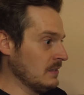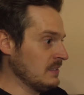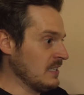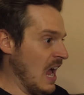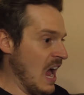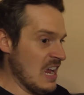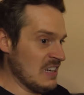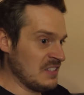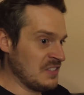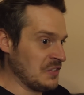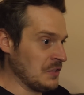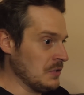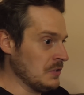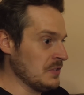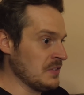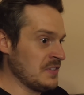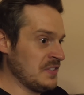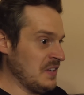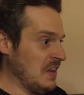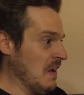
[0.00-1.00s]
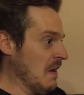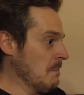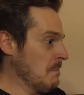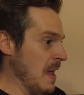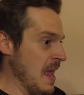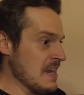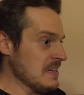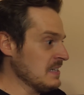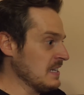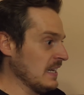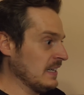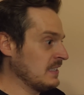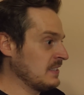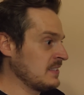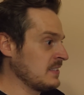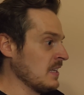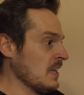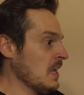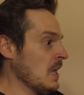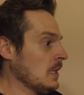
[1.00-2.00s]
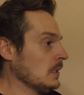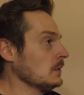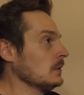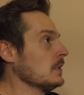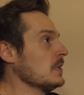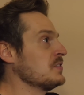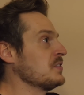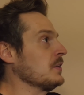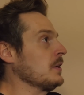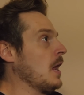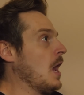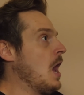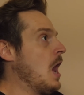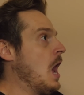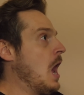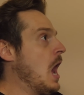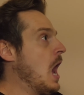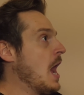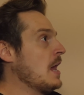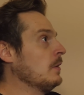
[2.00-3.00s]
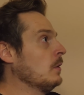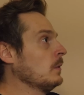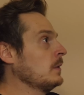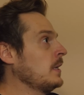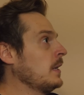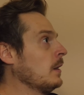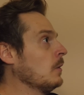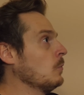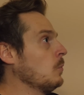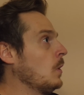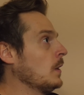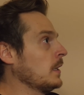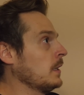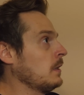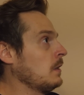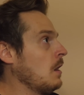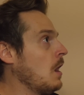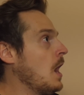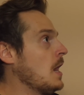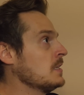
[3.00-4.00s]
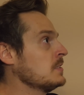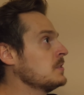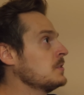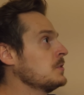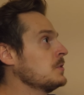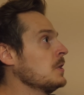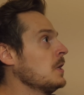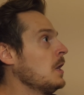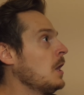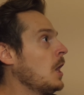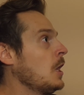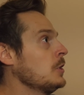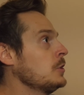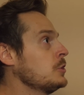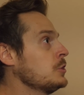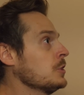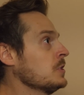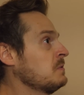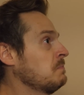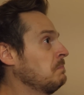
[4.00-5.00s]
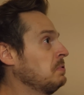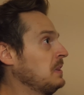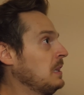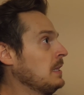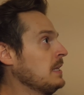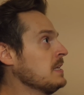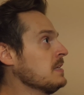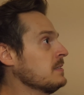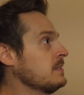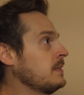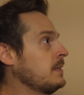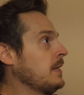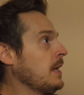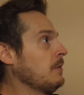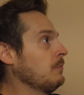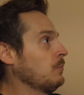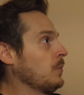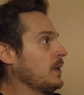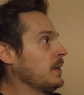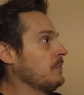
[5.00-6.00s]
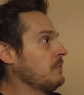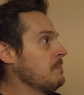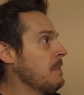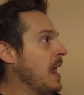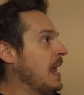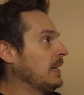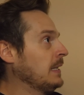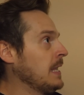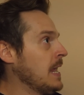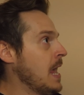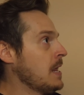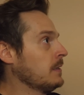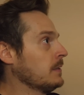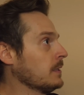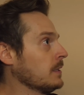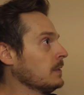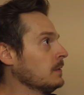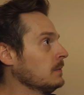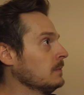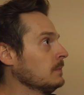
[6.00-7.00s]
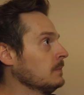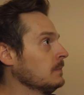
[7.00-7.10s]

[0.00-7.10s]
Tonsils? Appendix? Listen, I don't care what it costs. Just please get rid of Matt Canada.